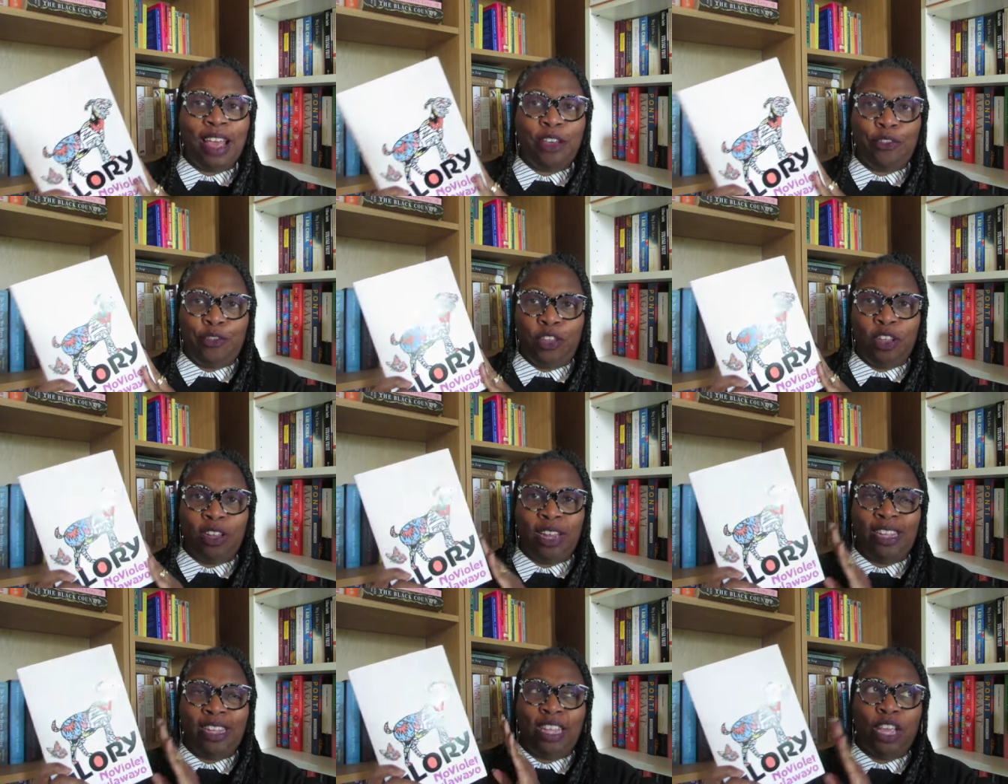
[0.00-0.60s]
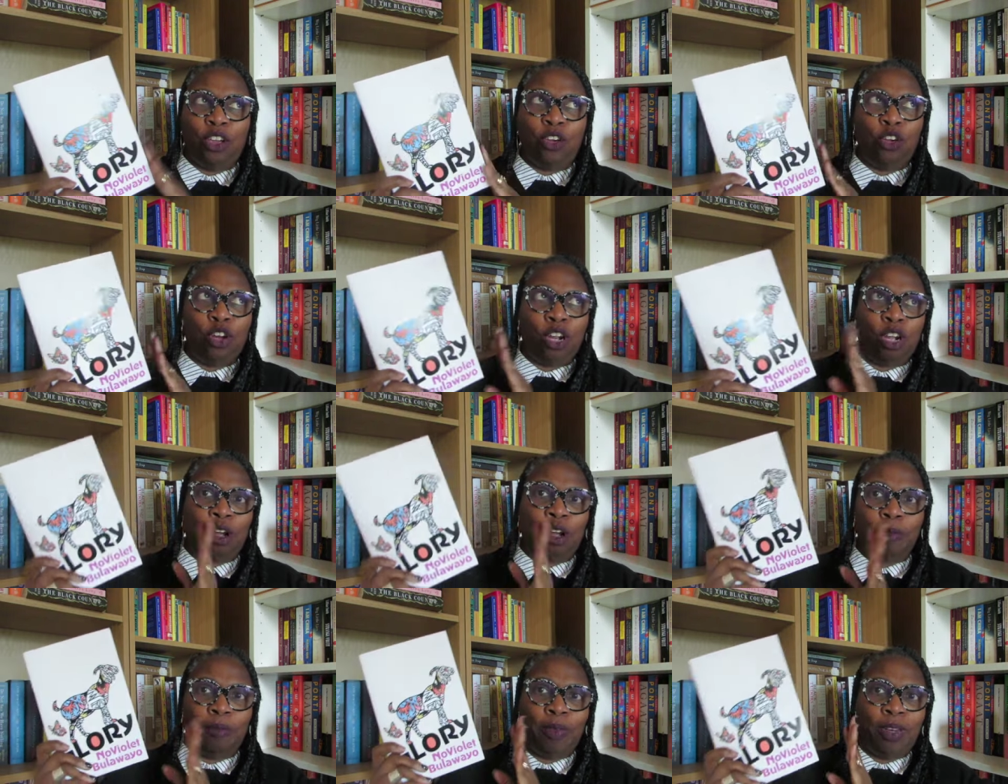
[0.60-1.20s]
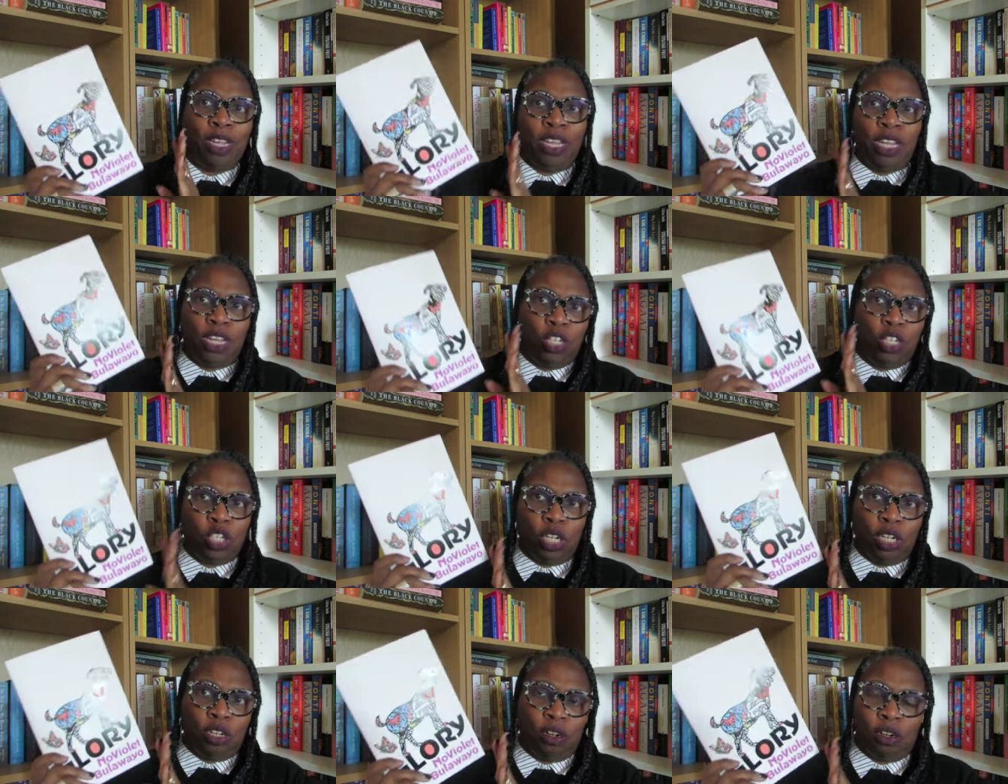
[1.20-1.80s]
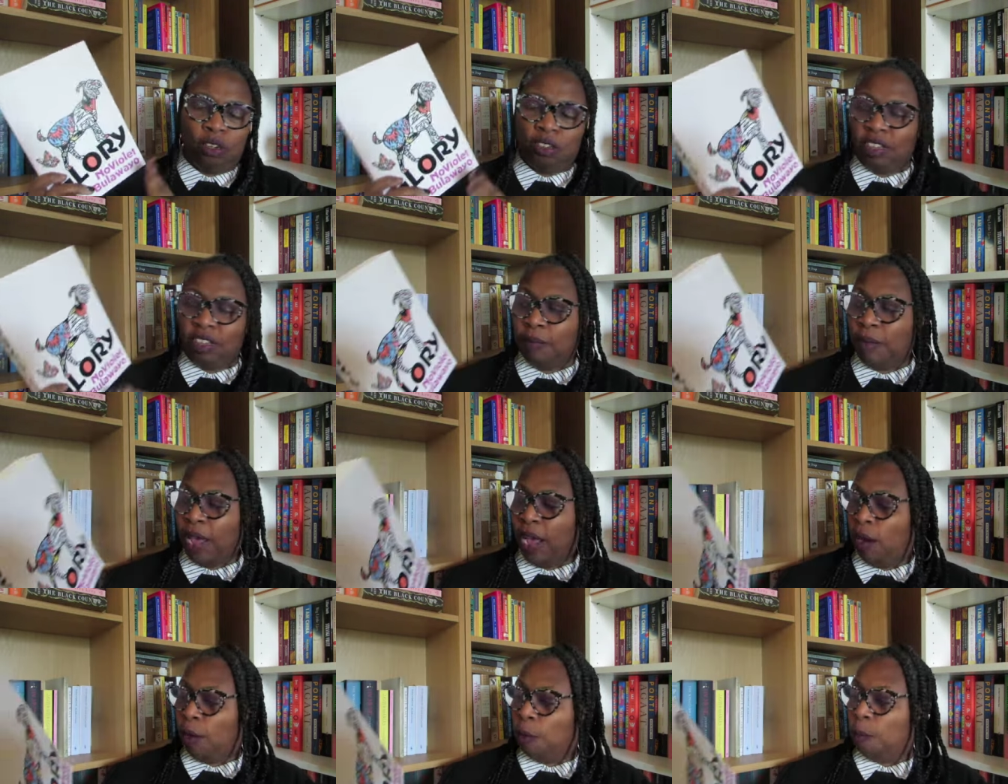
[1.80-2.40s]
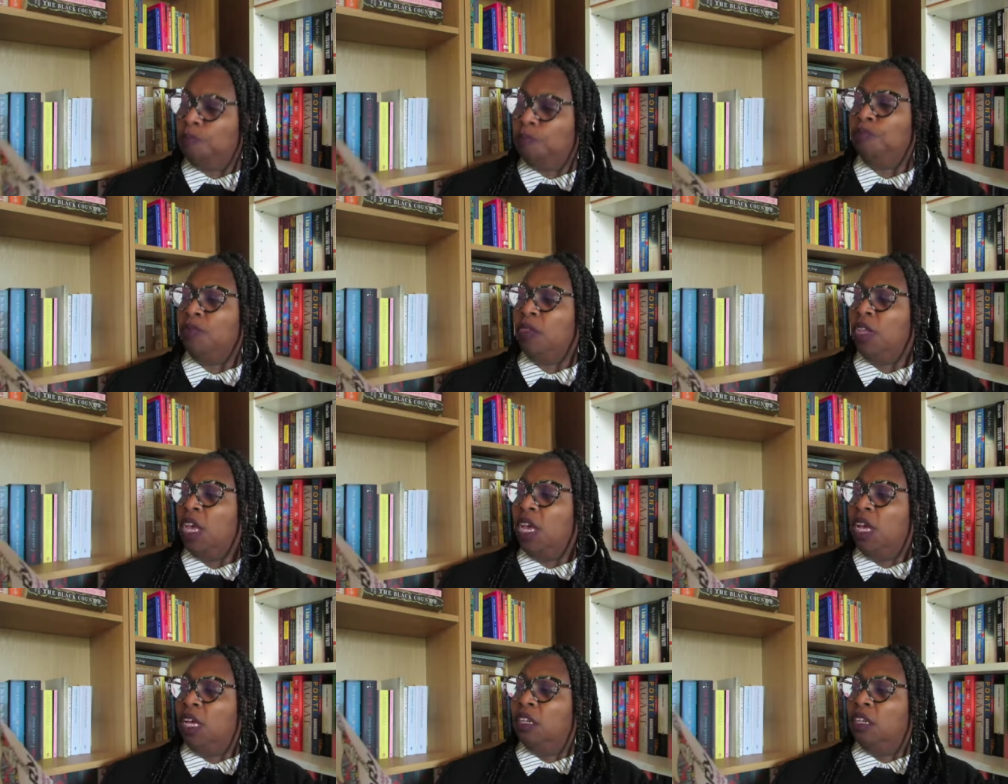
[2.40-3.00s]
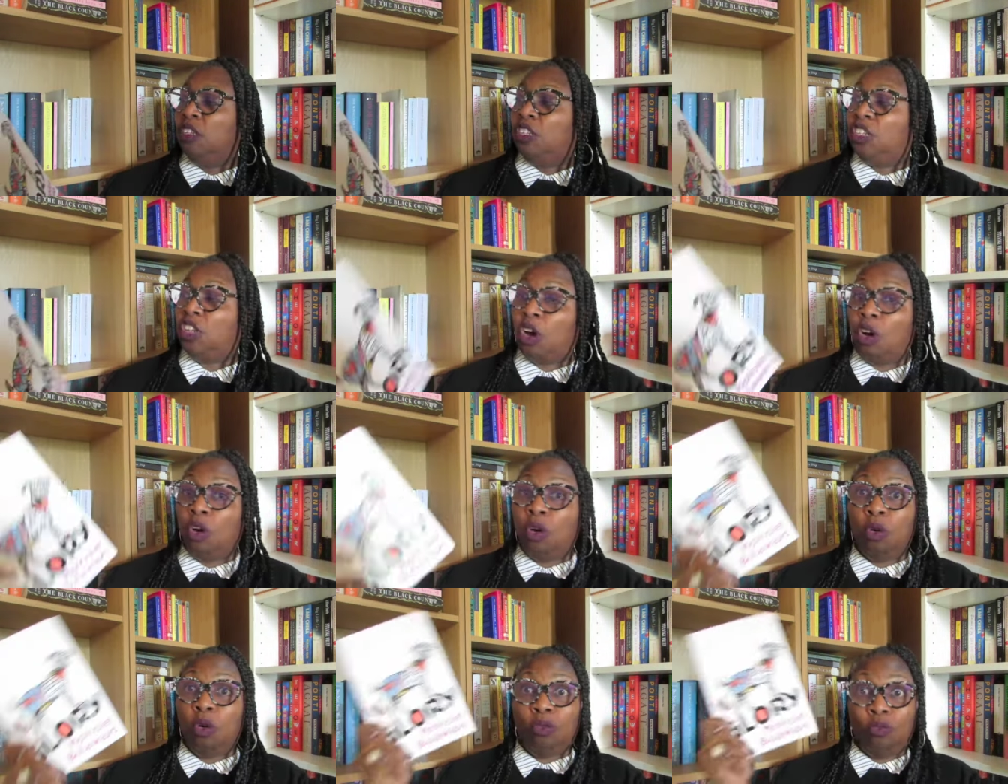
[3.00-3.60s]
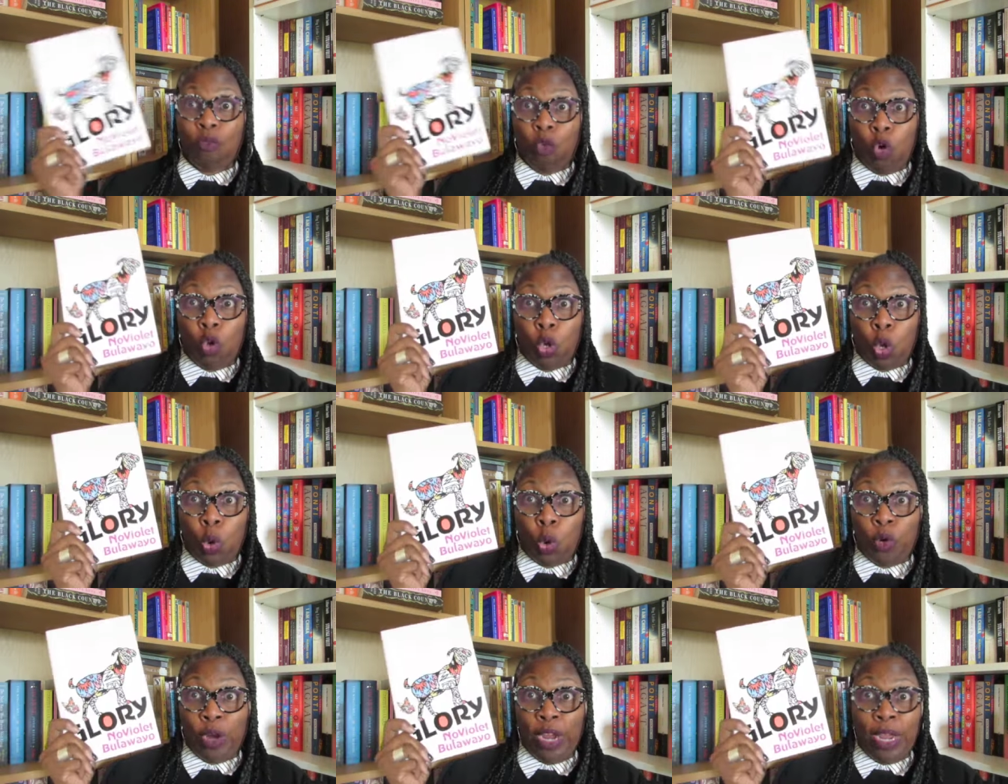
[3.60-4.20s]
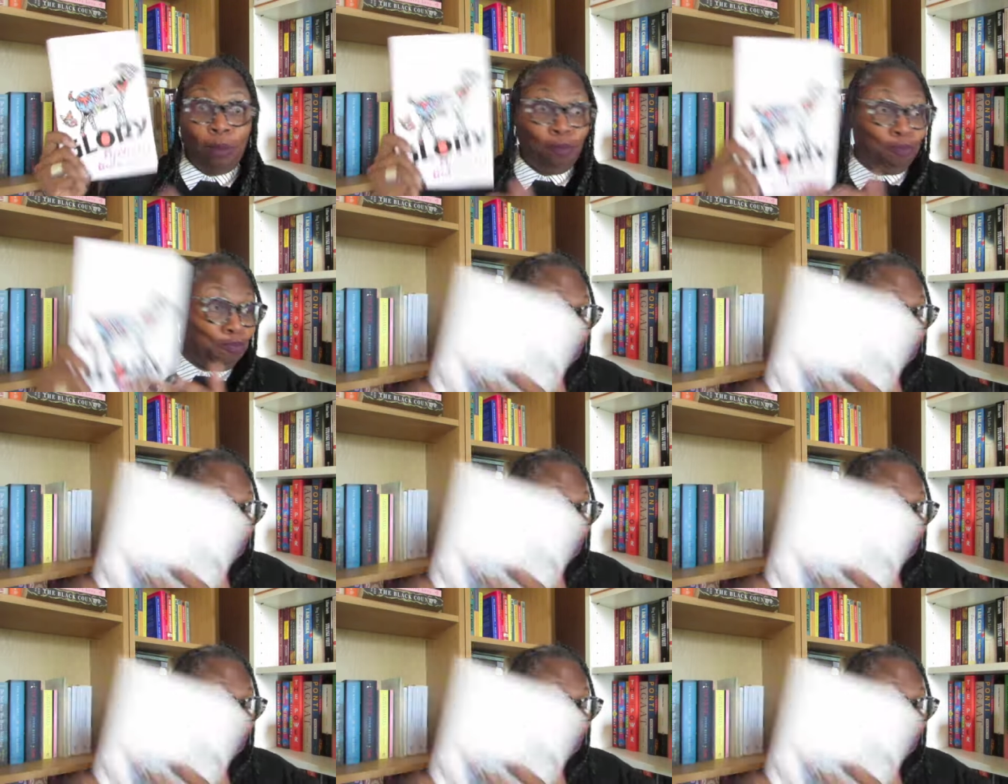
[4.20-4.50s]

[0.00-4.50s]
I feel like they could accompany each other somehow. So glory.